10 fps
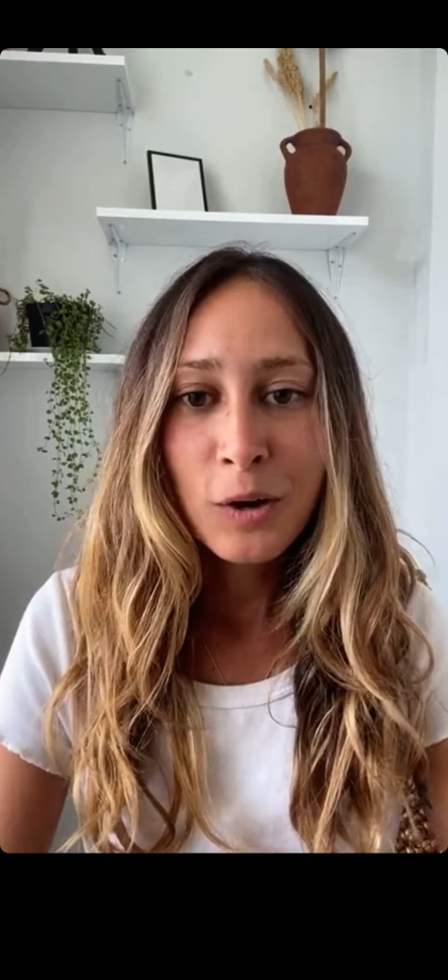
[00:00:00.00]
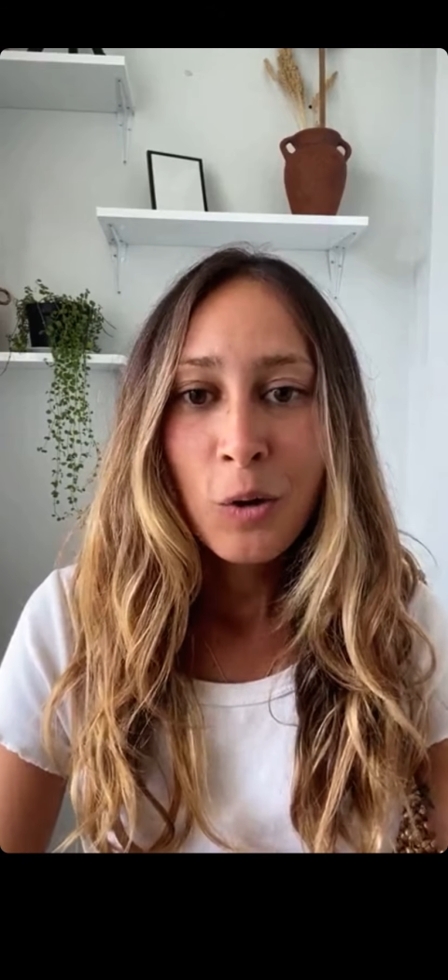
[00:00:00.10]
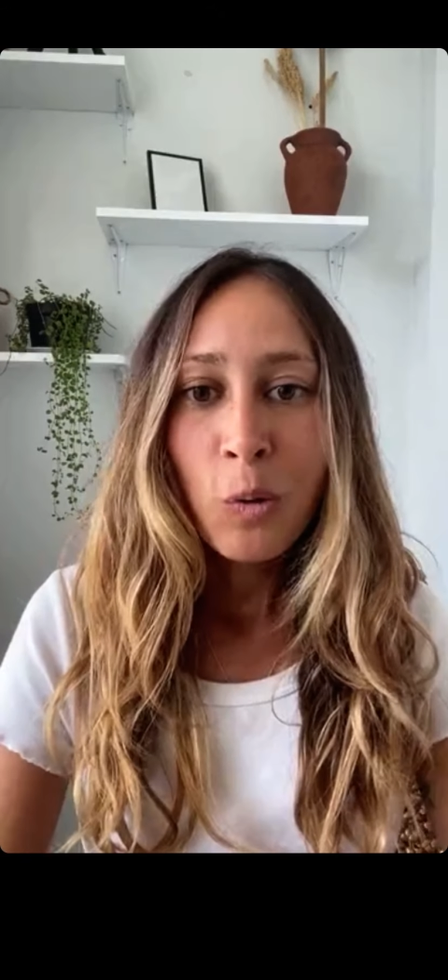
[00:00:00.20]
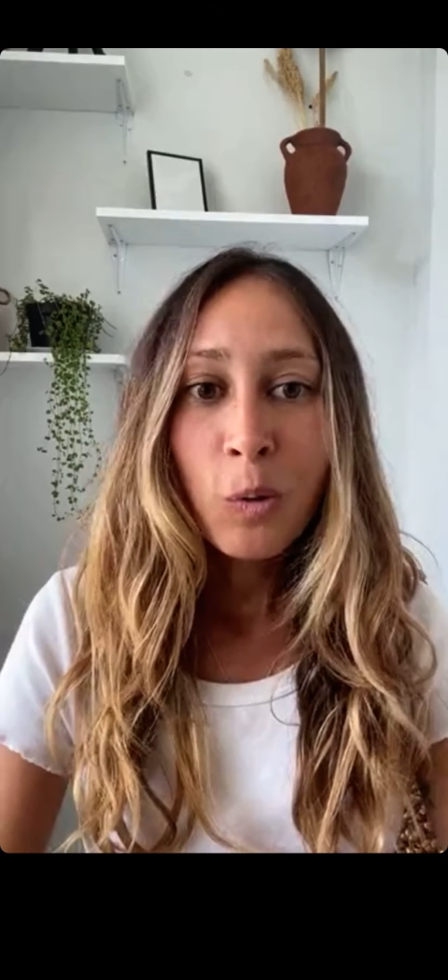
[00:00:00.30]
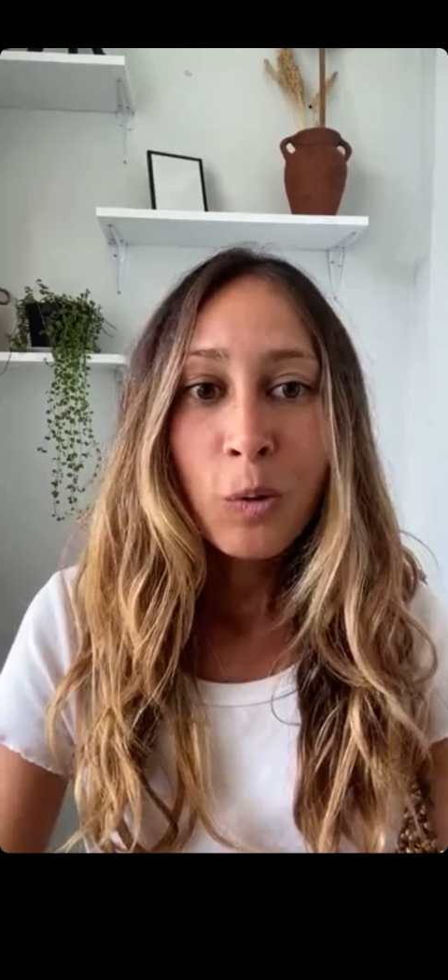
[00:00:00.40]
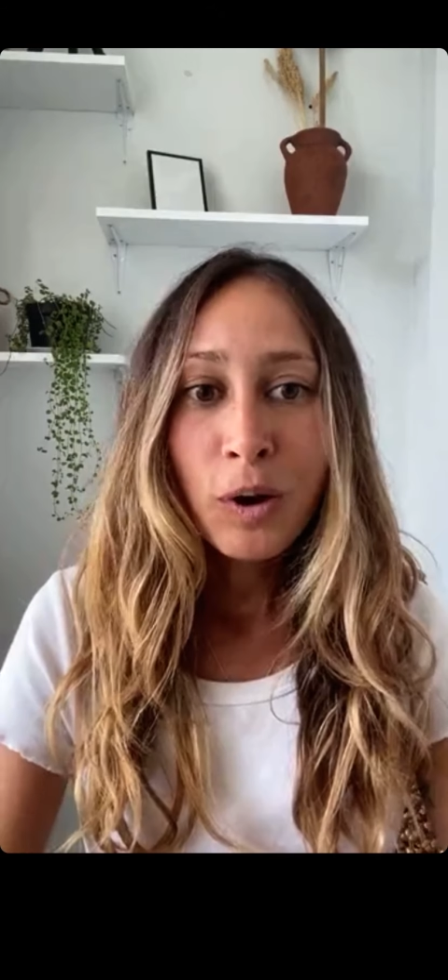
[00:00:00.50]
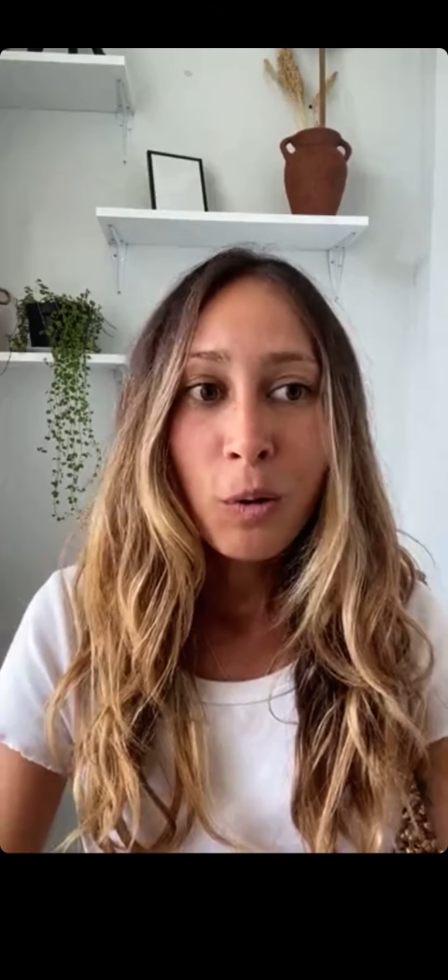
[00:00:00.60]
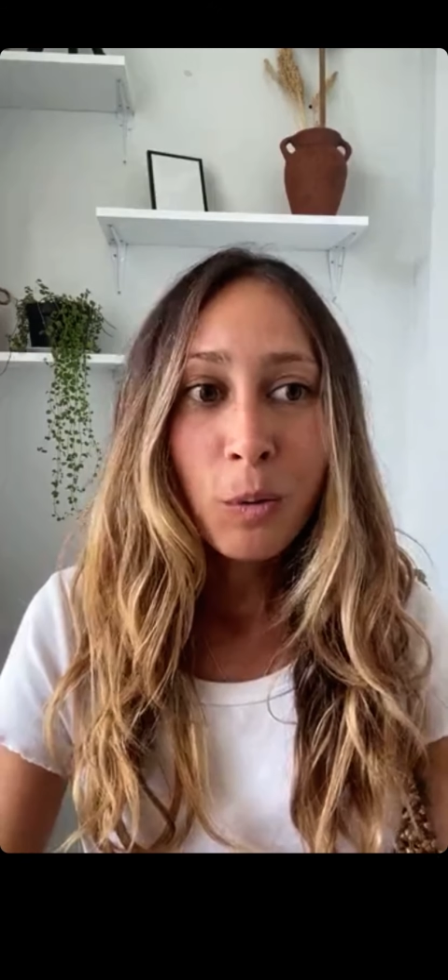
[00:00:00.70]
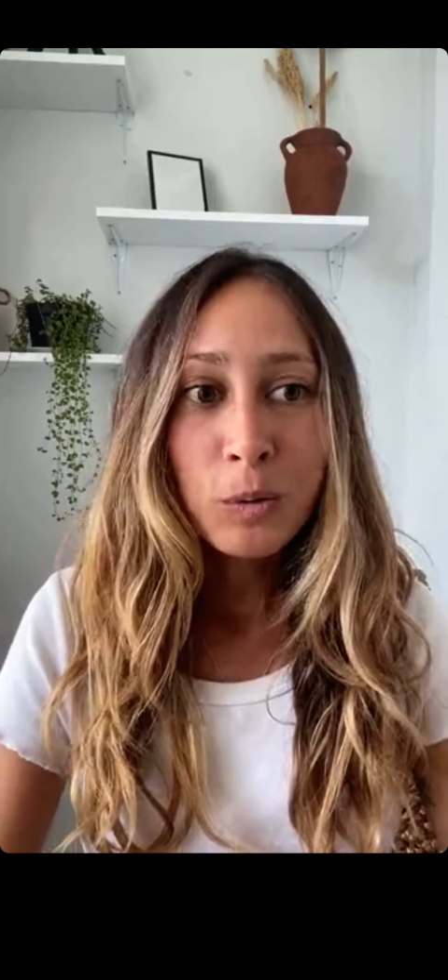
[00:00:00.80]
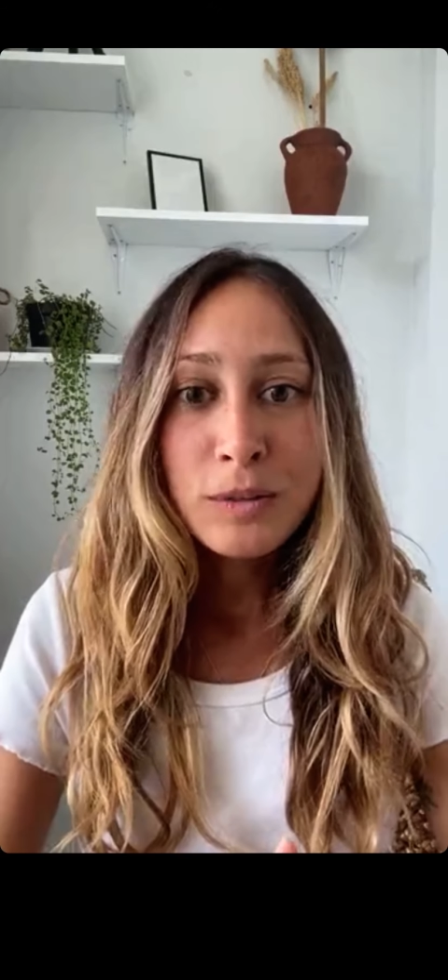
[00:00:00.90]
Or
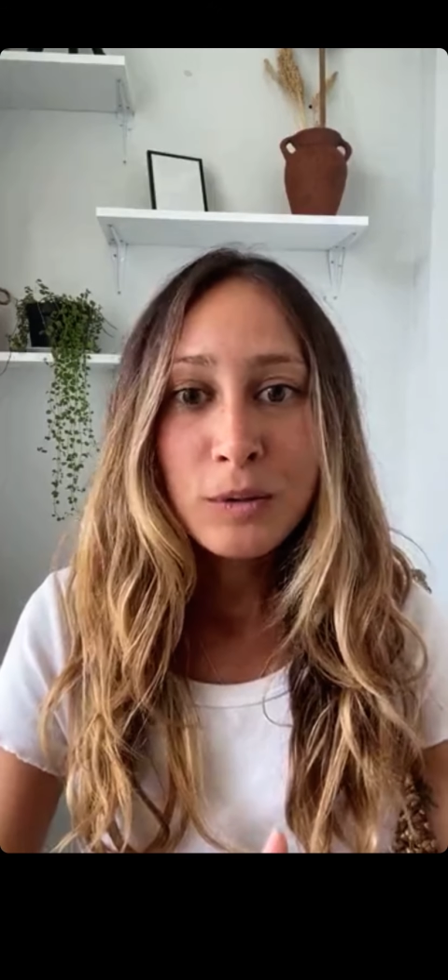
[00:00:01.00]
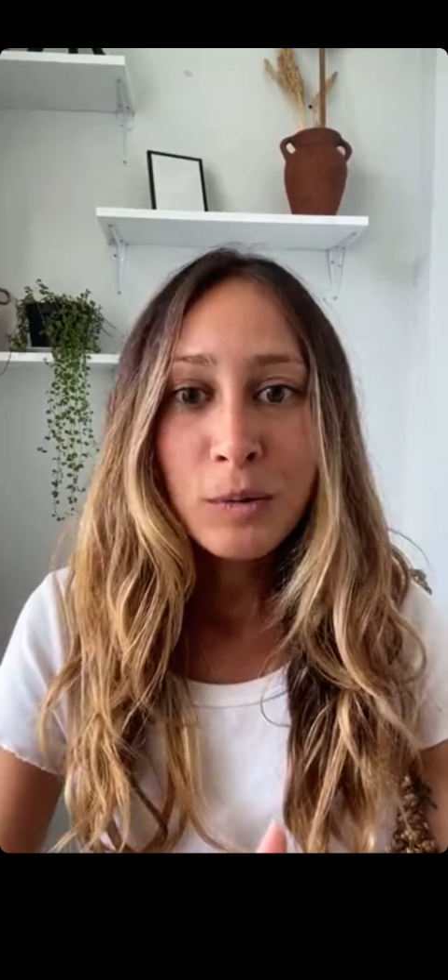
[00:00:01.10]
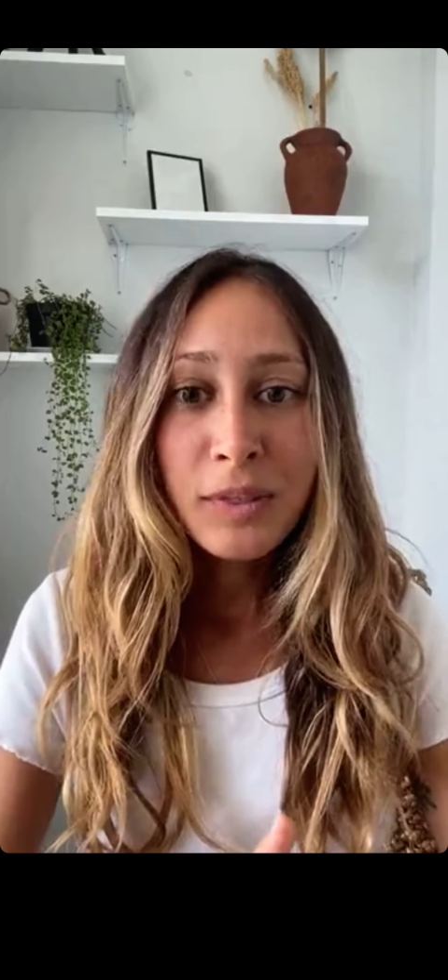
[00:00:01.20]
also